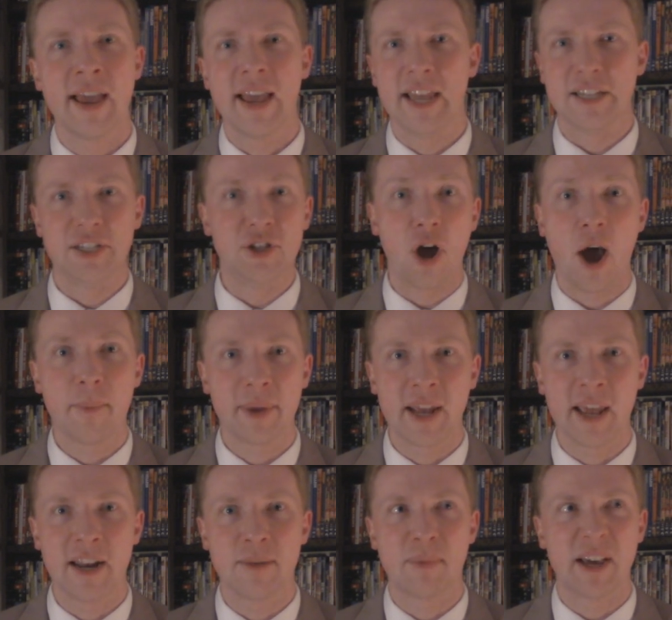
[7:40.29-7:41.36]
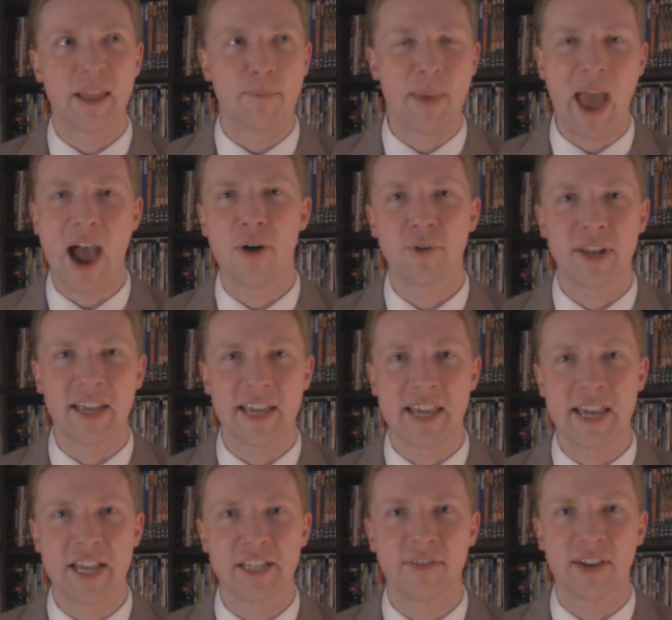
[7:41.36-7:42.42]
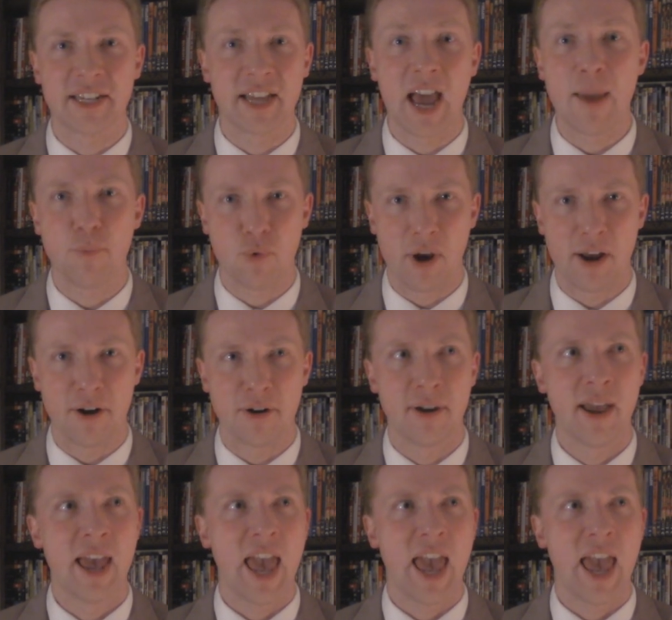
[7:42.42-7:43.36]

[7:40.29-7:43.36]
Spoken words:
is dominated by the pounding keys of a typewriter,